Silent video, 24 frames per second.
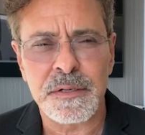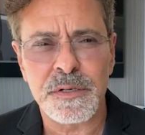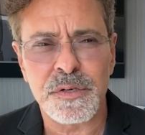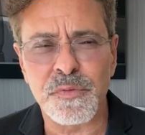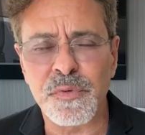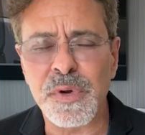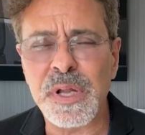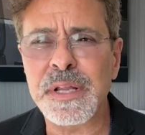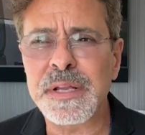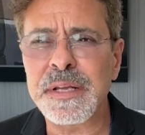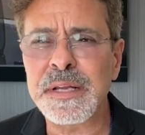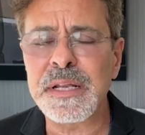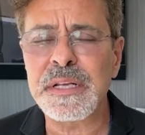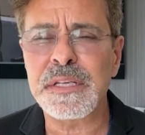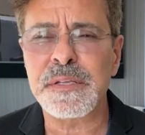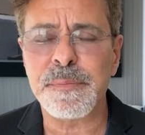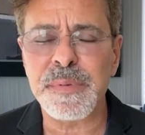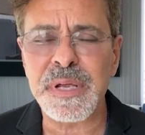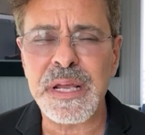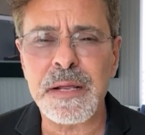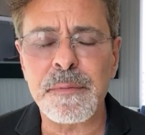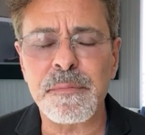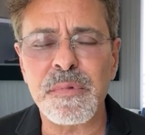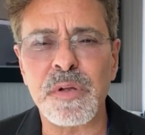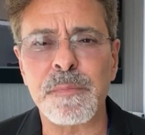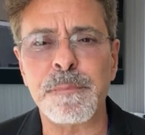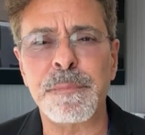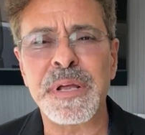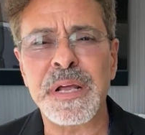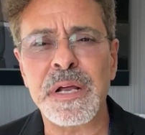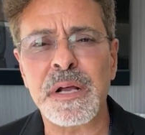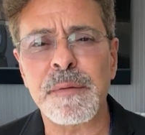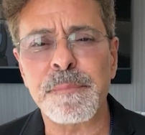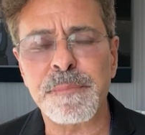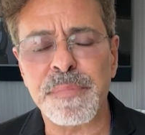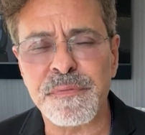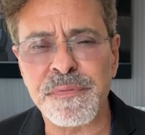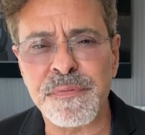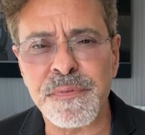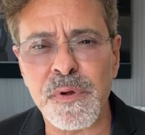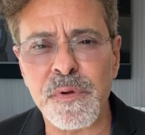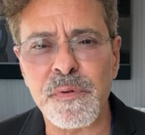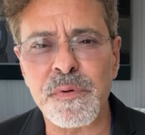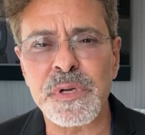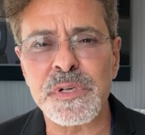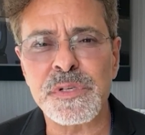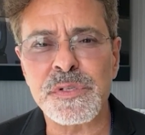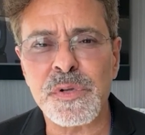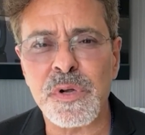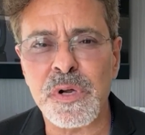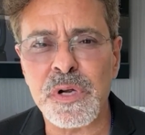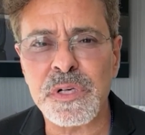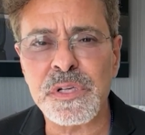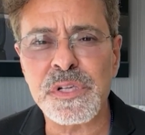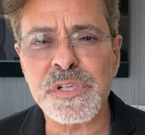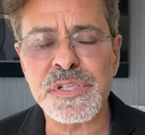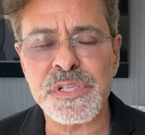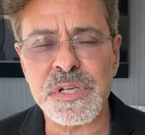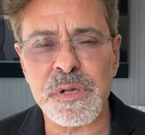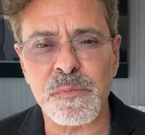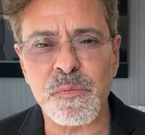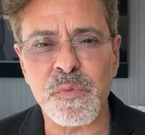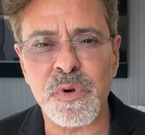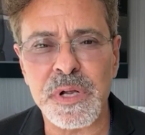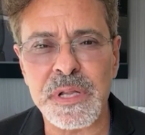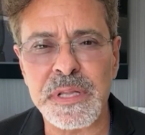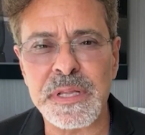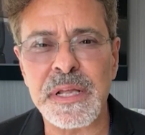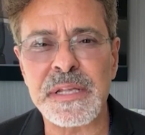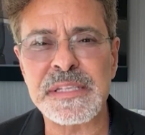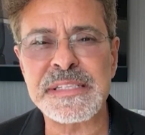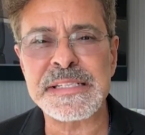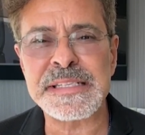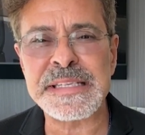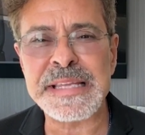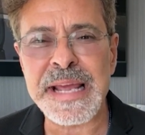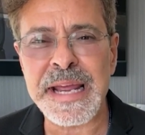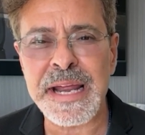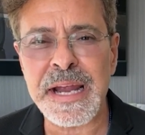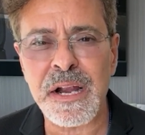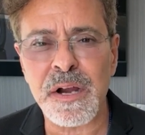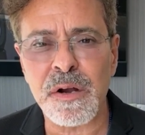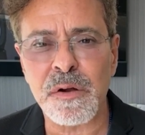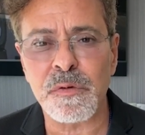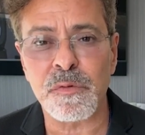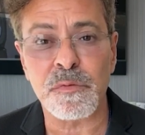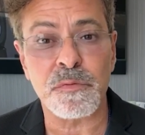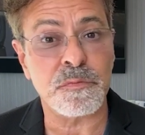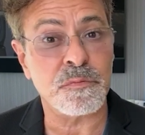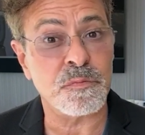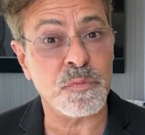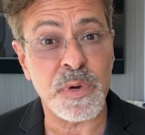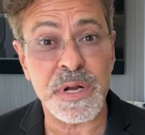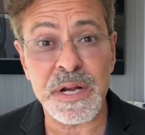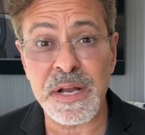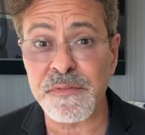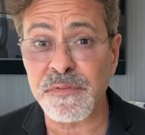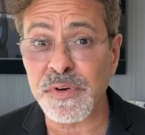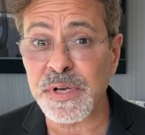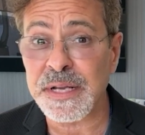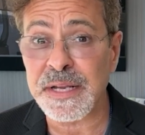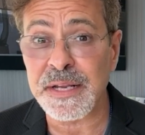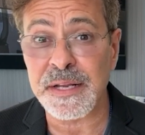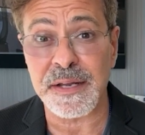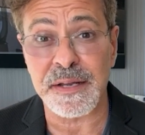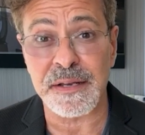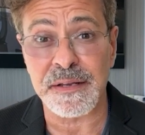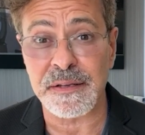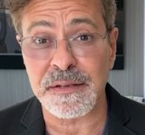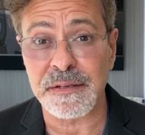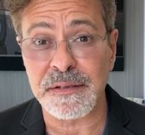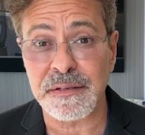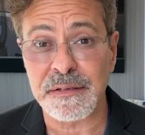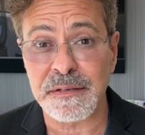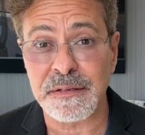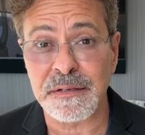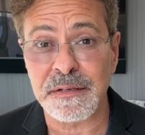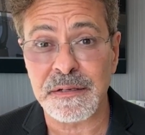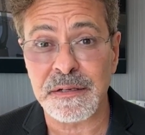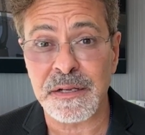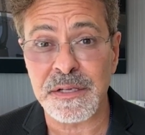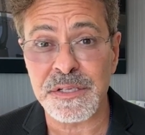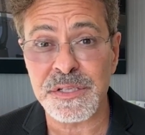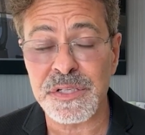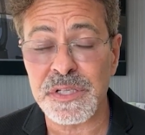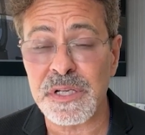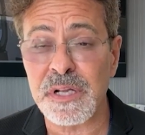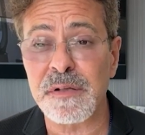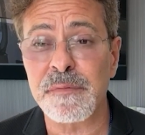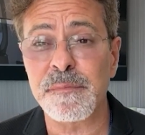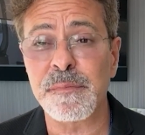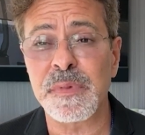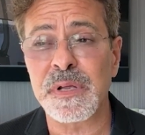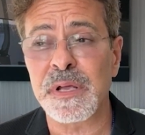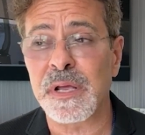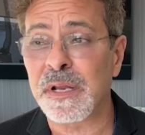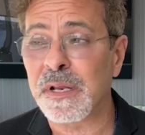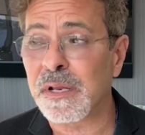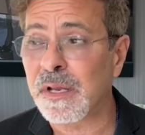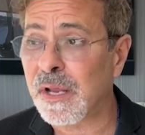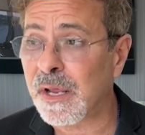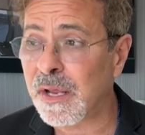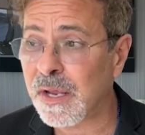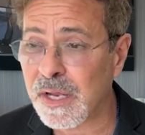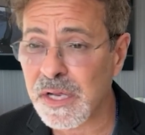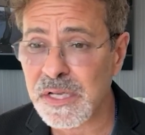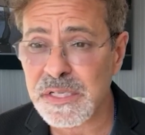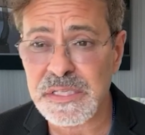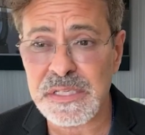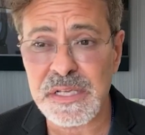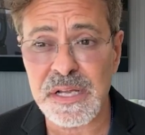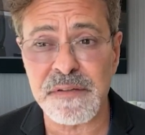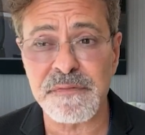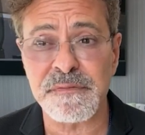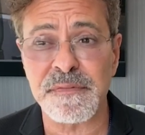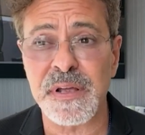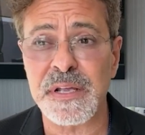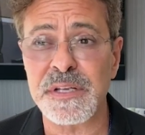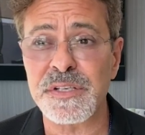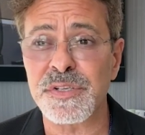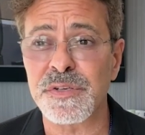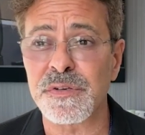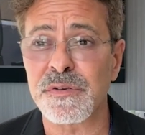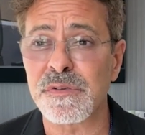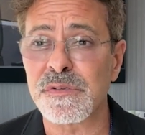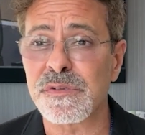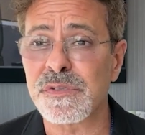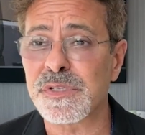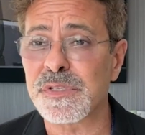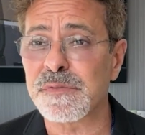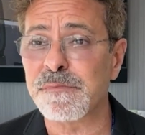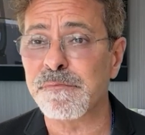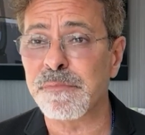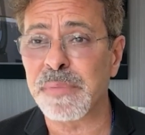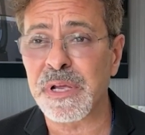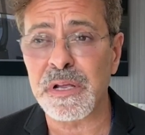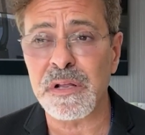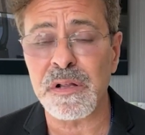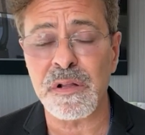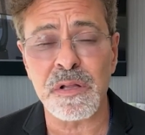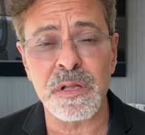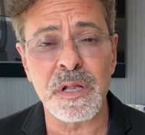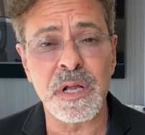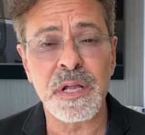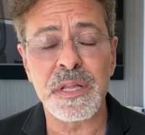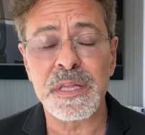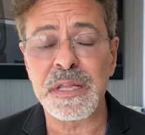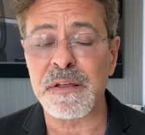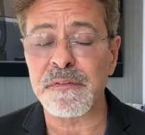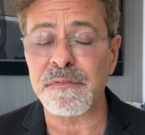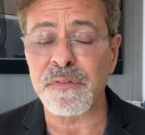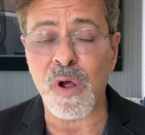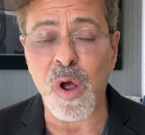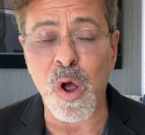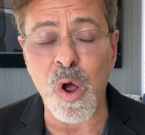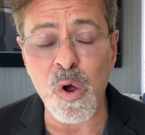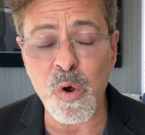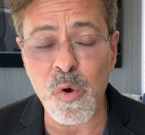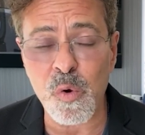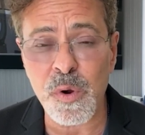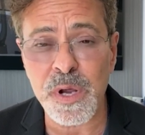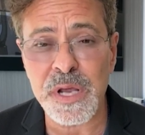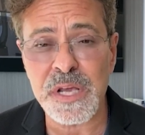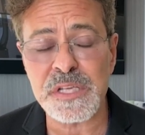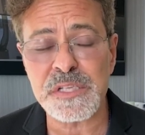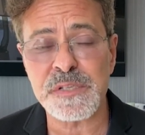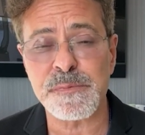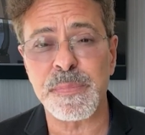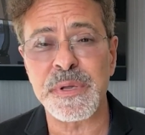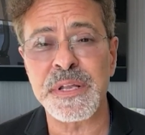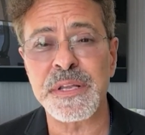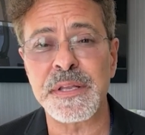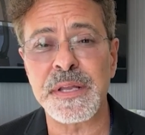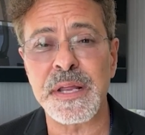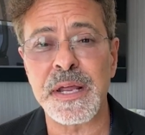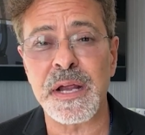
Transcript: you really need to be able to pick up a phone and talk to someone that's there whenever needed. And Jim and ASA Ventures, Bill, they've always been